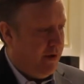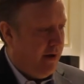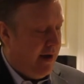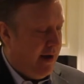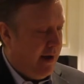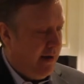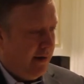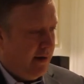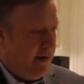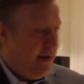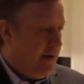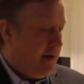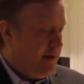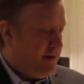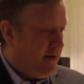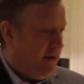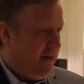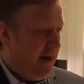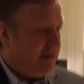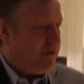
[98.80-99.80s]
Right?
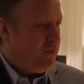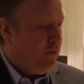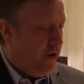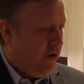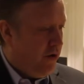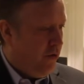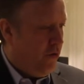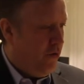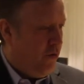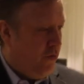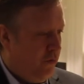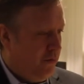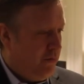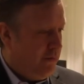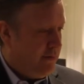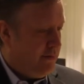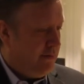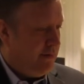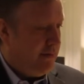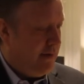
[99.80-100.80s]
So that's where it all
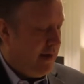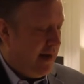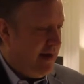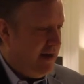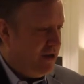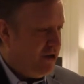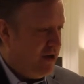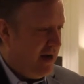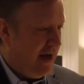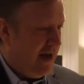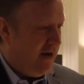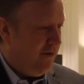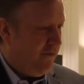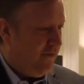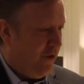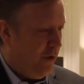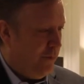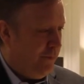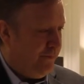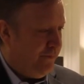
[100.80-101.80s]
initiated
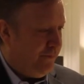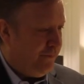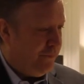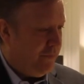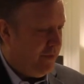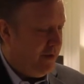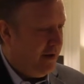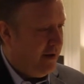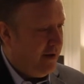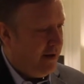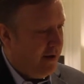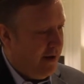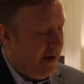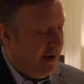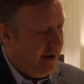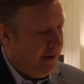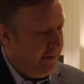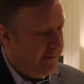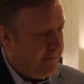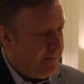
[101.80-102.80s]
from.
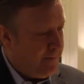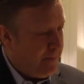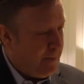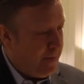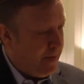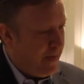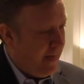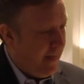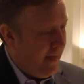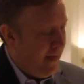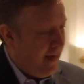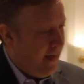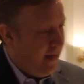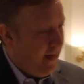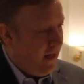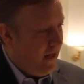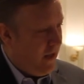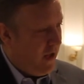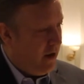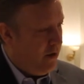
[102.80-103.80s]
And why do you like to
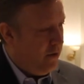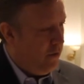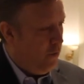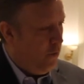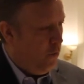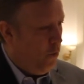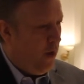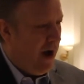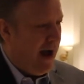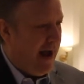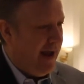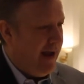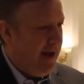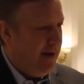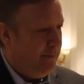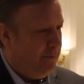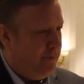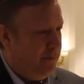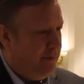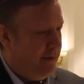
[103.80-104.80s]
do it? Why?
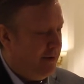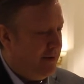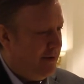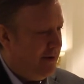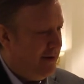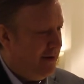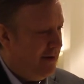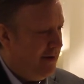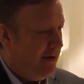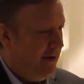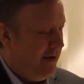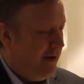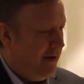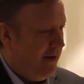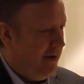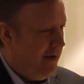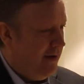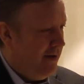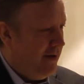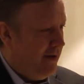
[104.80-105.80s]
What is your passion
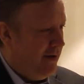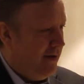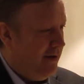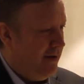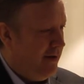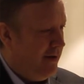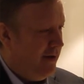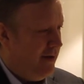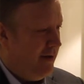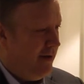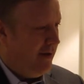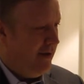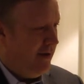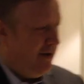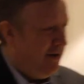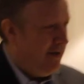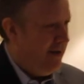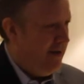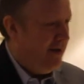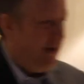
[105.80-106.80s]
in your
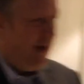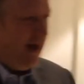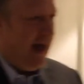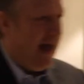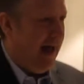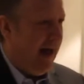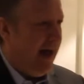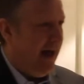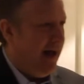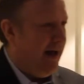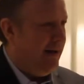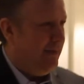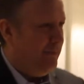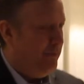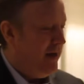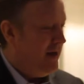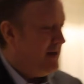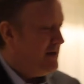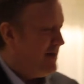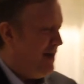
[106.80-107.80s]
job?
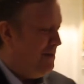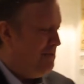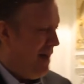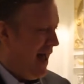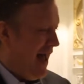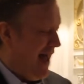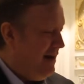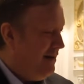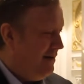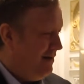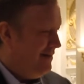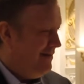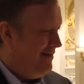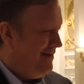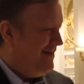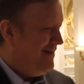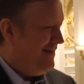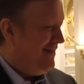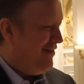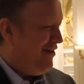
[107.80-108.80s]
because I'm
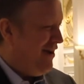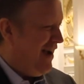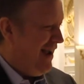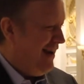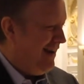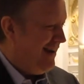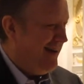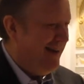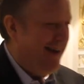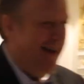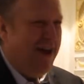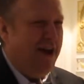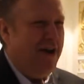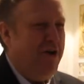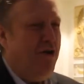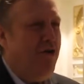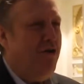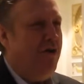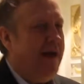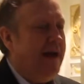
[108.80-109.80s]
mad, right?
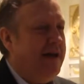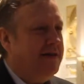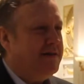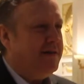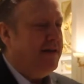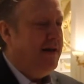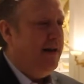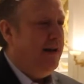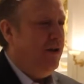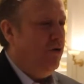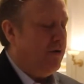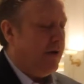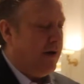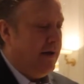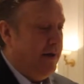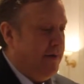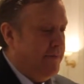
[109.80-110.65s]
No, it's, look,